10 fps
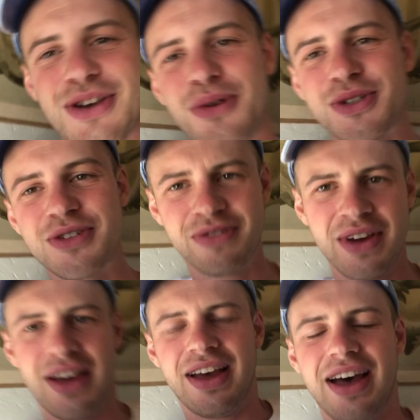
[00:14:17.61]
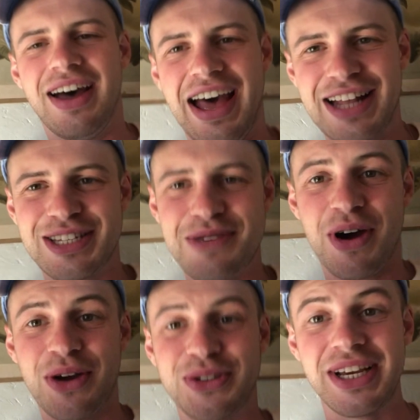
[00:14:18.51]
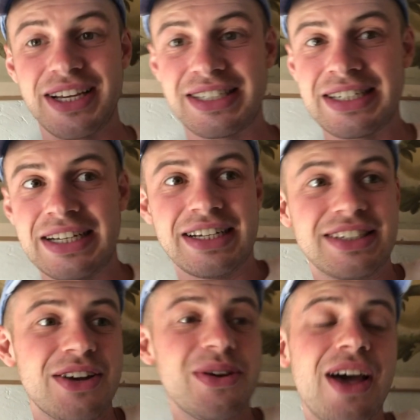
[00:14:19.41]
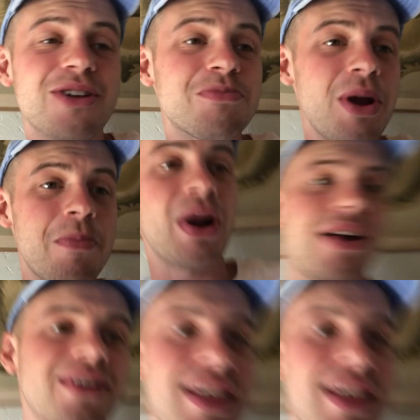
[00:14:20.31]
course of antibiotics. So yeah, I was pretty proud of